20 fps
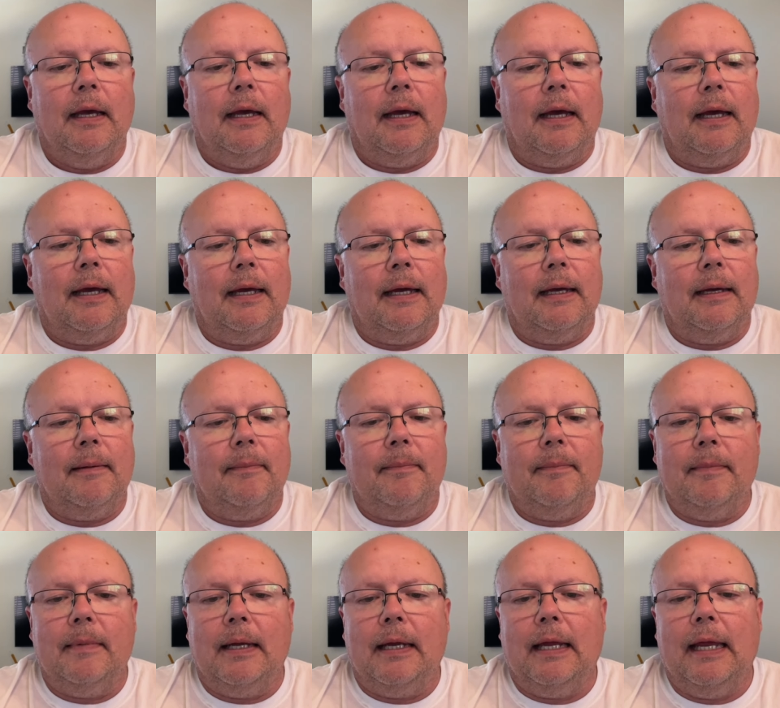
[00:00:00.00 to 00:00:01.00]

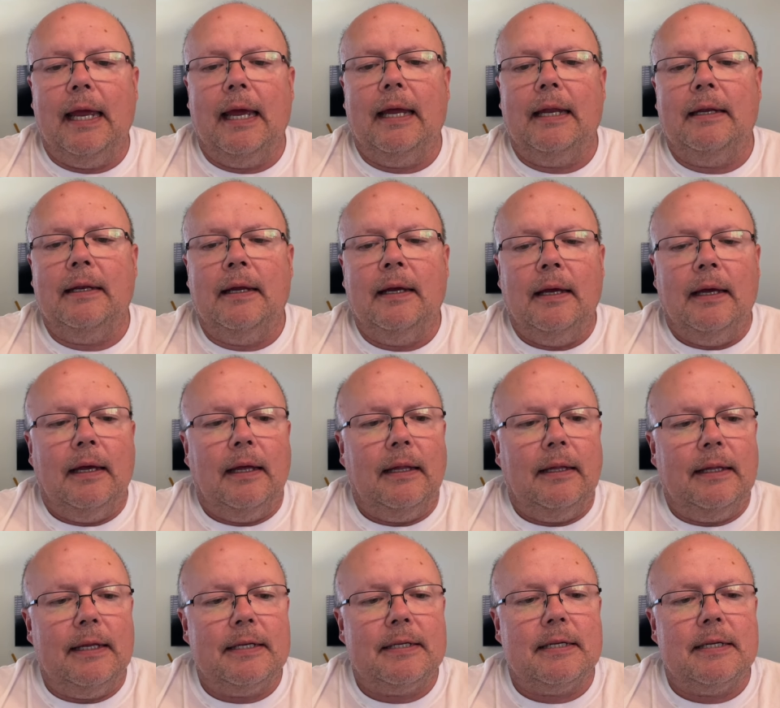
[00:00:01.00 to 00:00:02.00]
again,
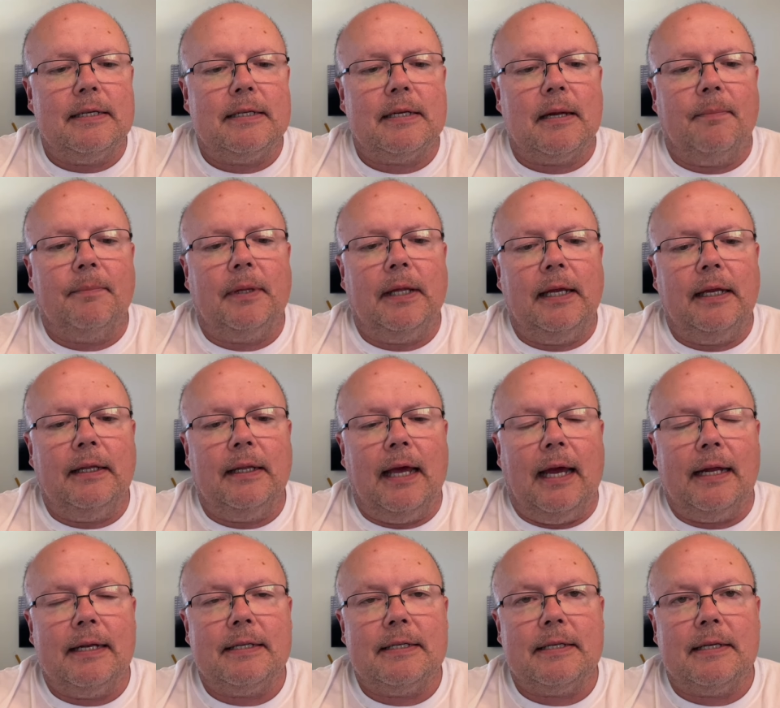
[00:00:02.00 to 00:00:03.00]
this is something
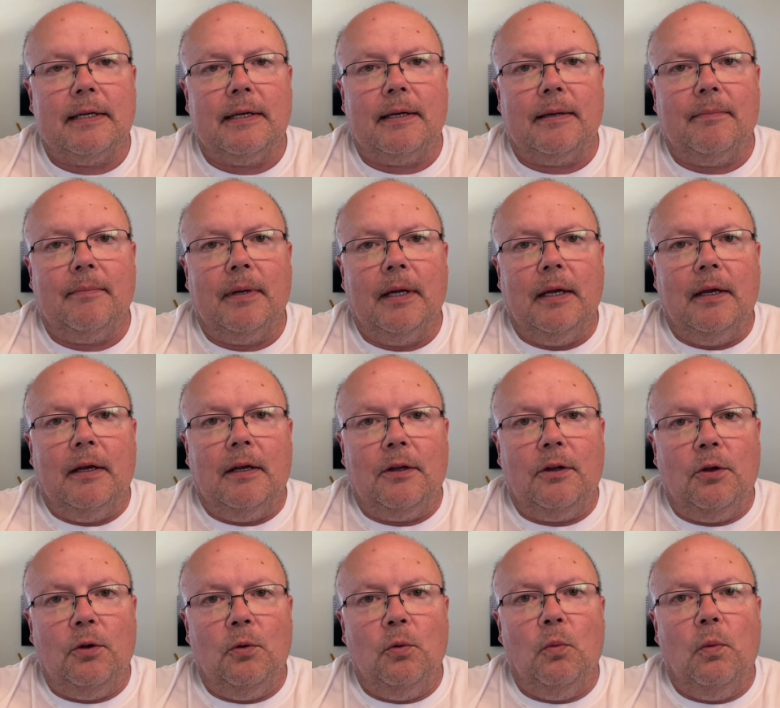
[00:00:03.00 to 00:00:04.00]
that
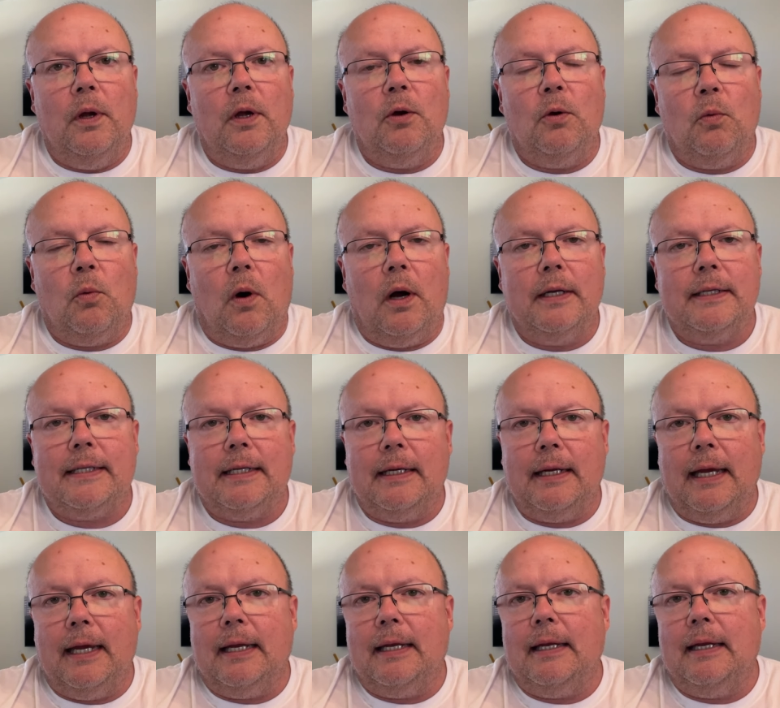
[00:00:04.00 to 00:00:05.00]
you will want to
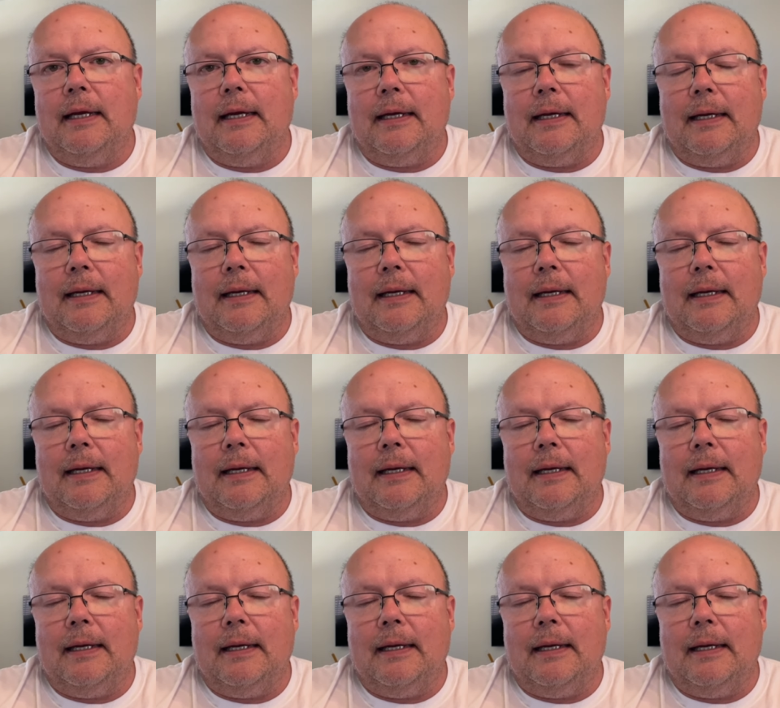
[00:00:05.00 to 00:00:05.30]
get